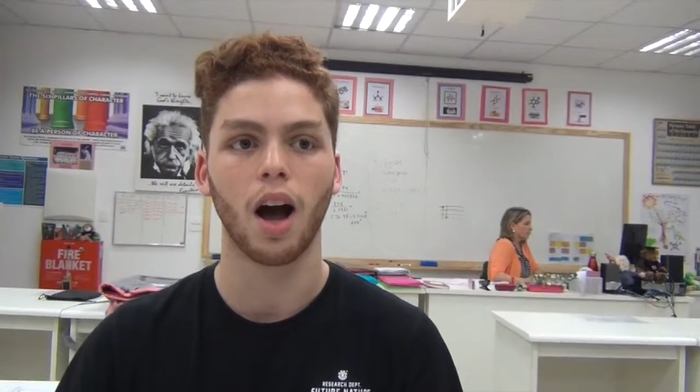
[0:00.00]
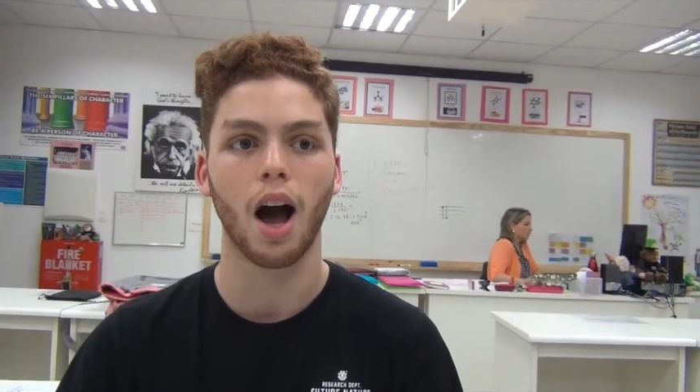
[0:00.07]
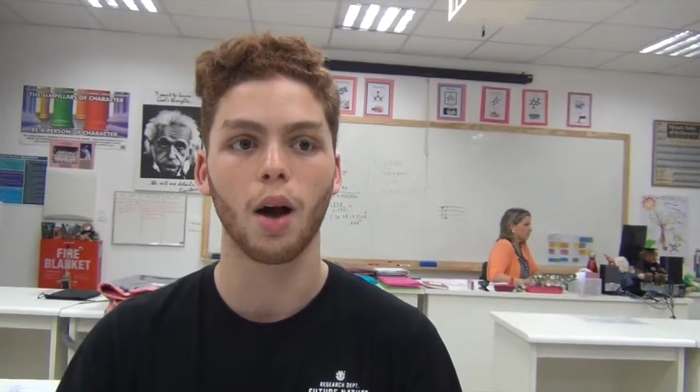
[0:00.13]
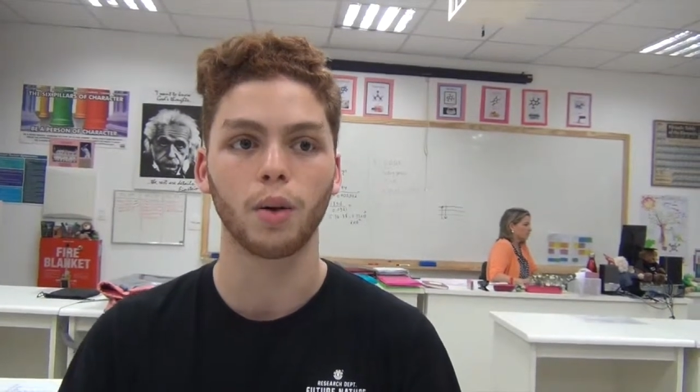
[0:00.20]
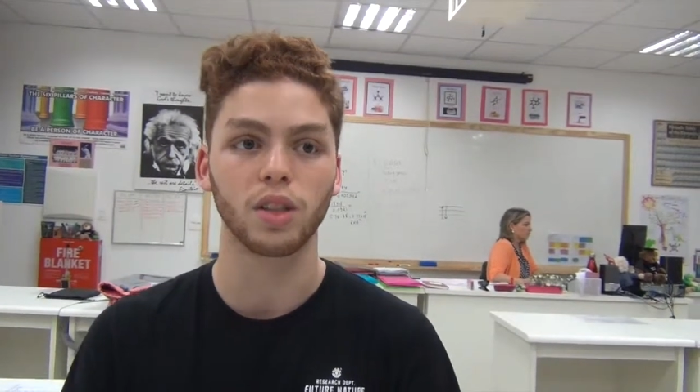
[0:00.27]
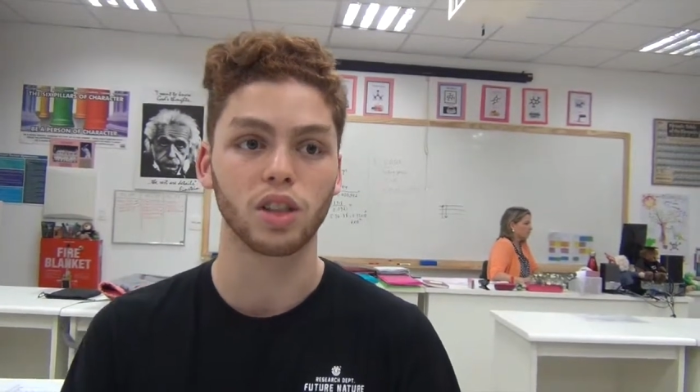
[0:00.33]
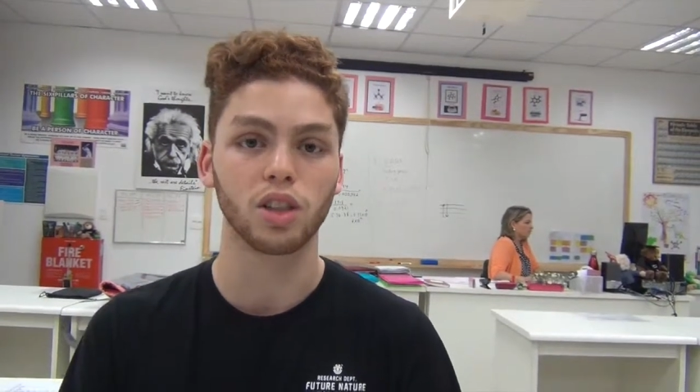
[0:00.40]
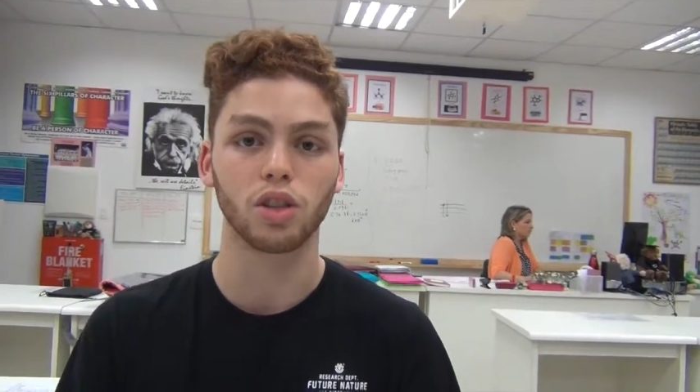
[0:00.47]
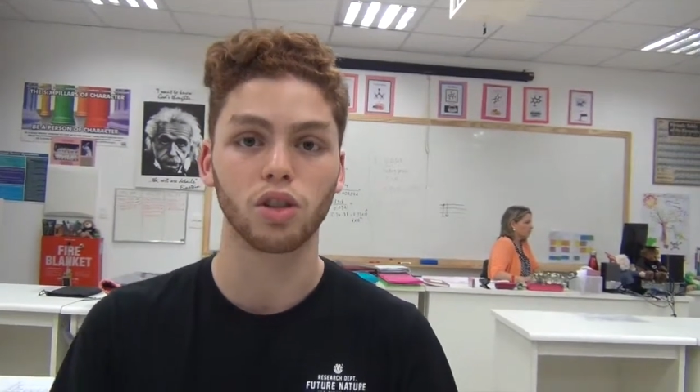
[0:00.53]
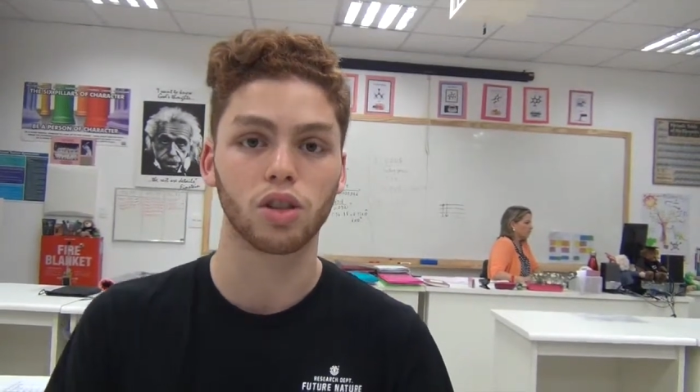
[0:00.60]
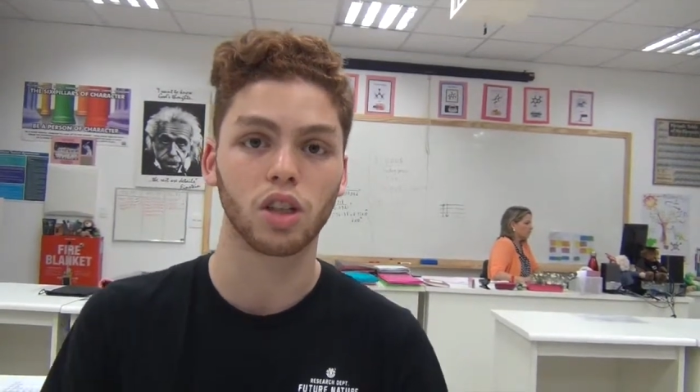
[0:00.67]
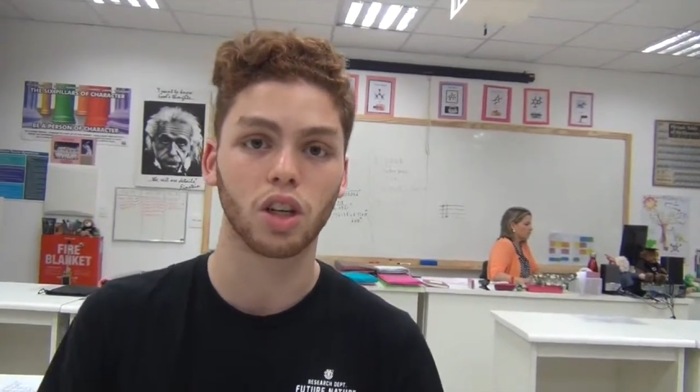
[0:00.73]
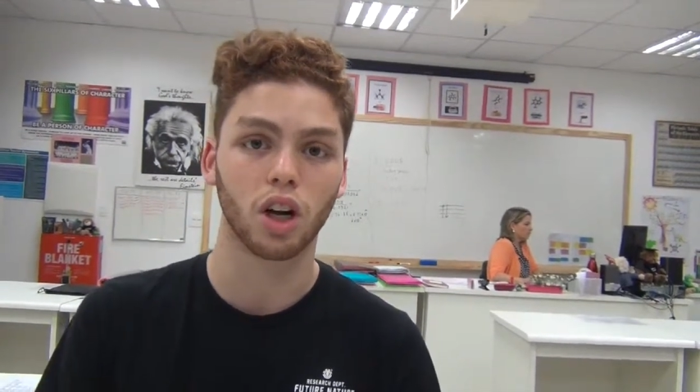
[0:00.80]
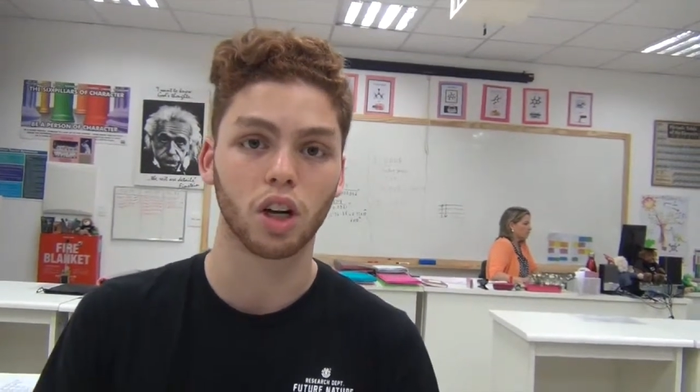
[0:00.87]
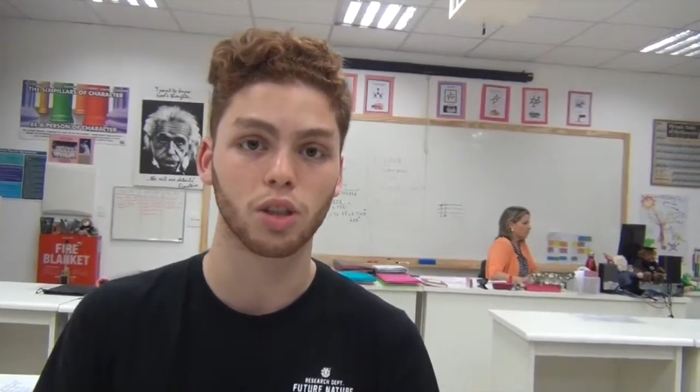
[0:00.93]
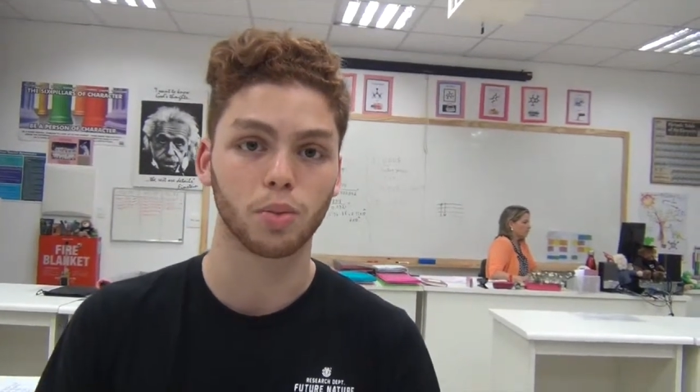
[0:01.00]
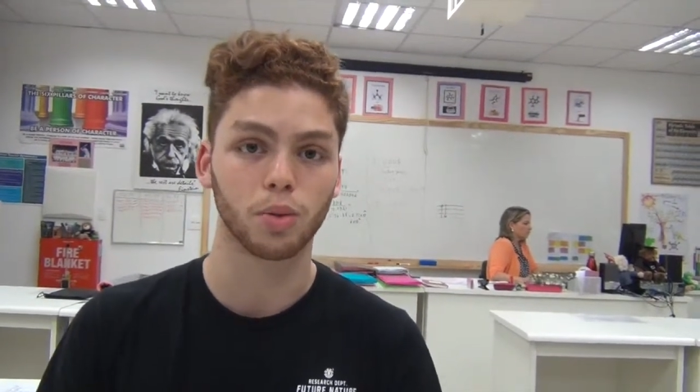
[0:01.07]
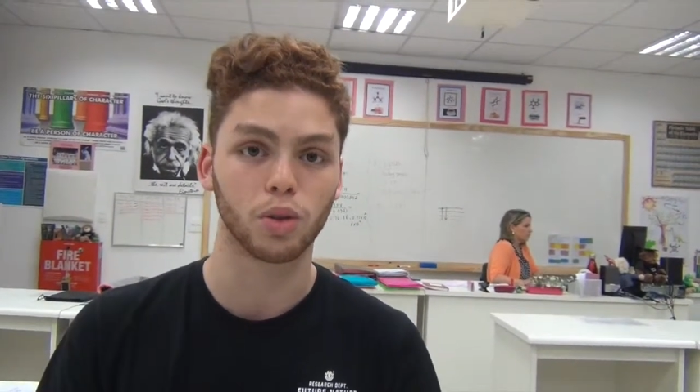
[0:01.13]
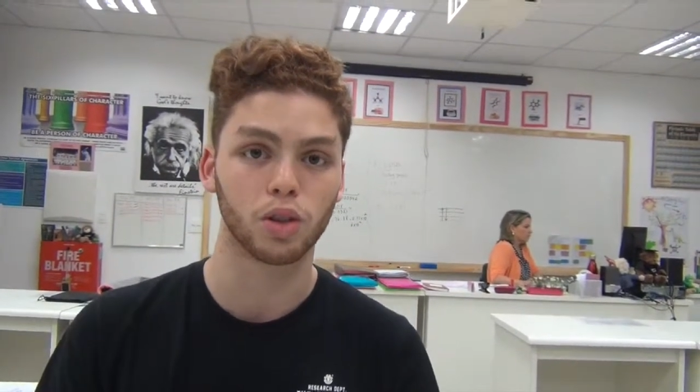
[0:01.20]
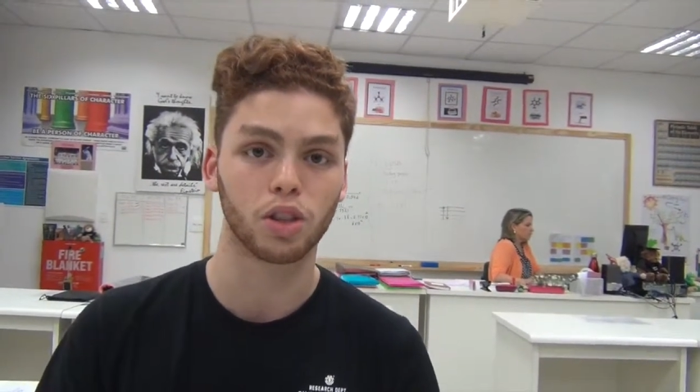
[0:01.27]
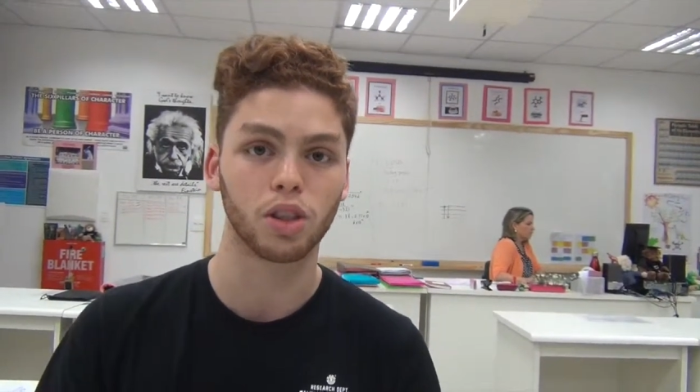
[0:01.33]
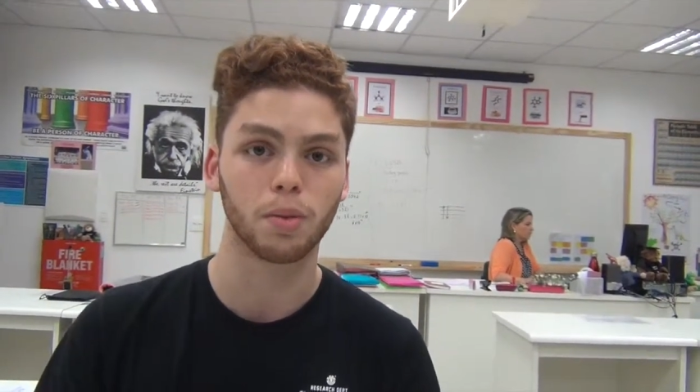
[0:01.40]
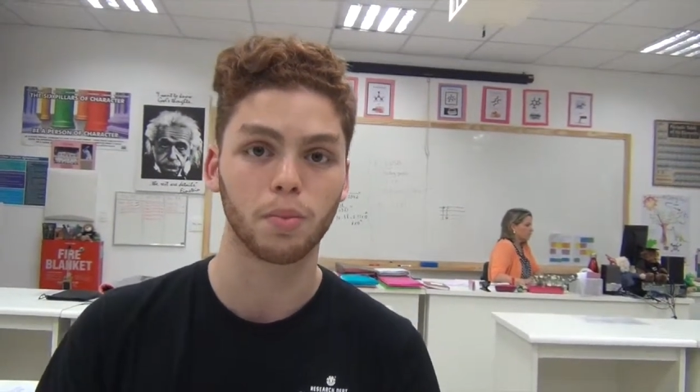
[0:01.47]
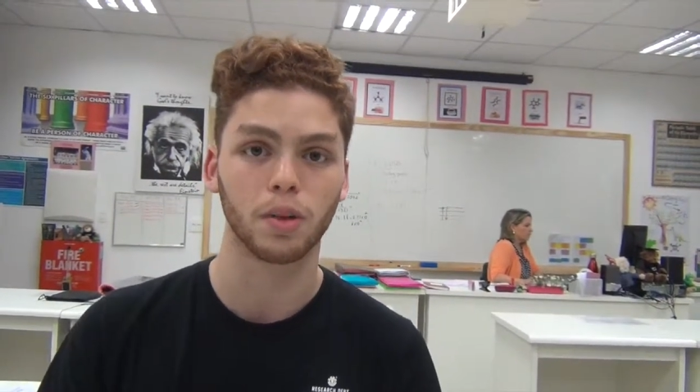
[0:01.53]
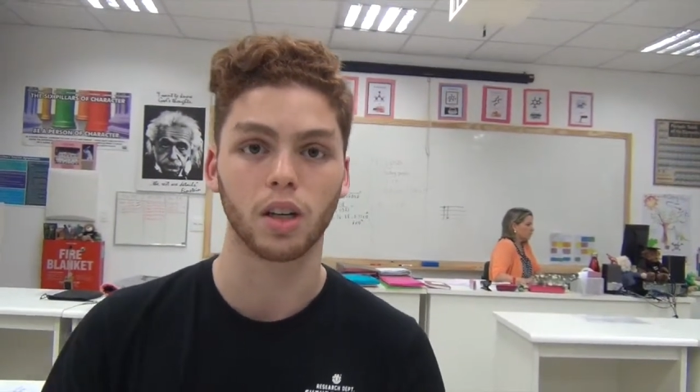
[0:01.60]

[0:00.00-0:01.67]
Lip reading: I was interested in entrepreneurship